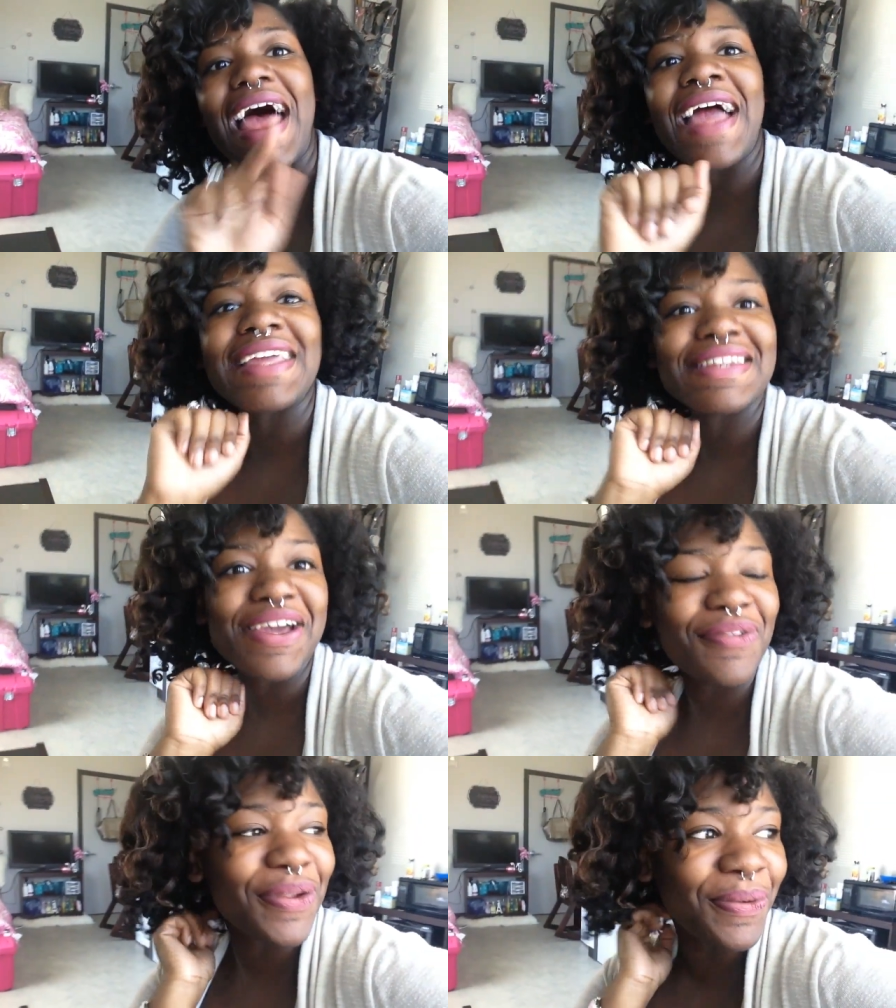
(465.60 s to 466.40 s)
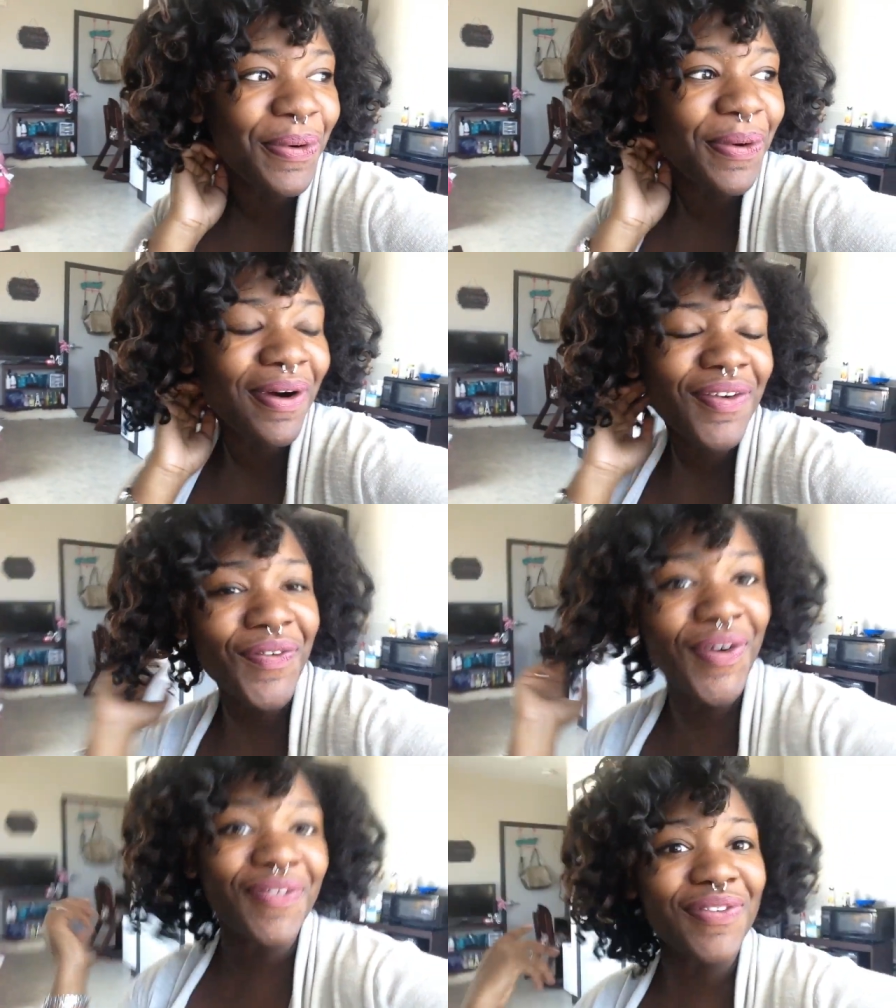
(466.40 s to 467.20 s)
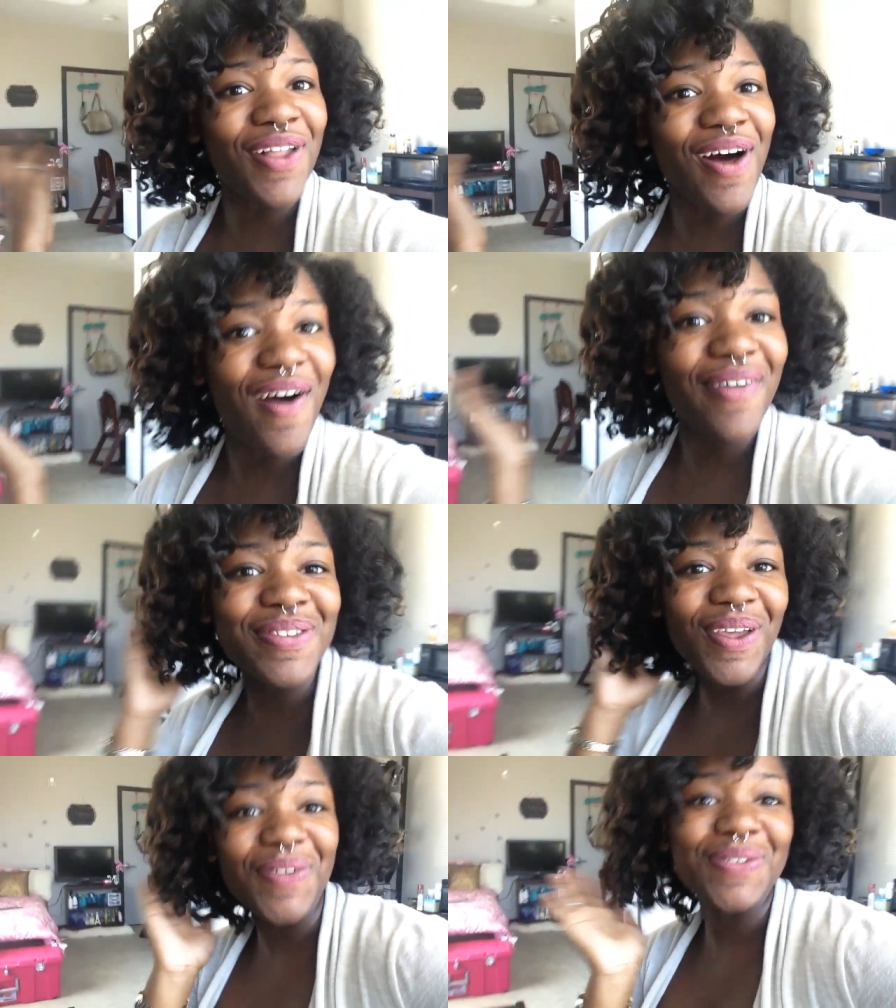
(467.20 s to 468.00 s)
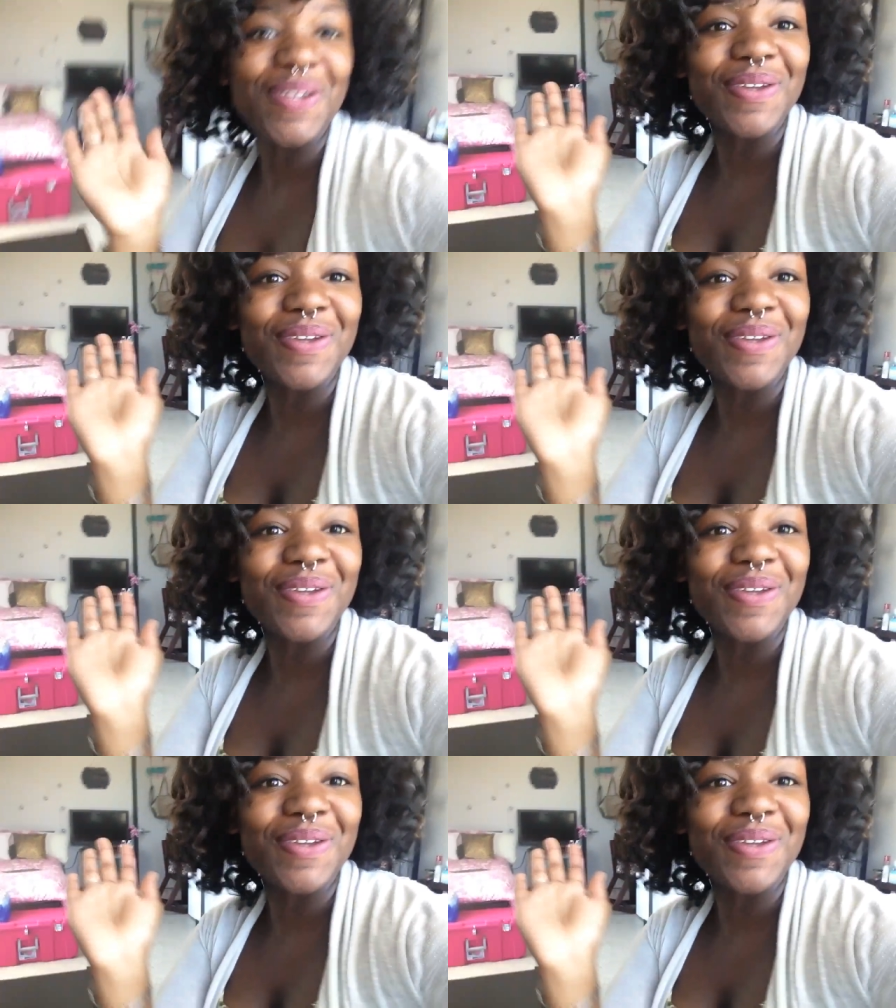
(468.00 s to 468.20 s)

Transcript: that I can definitely record for a vlog. So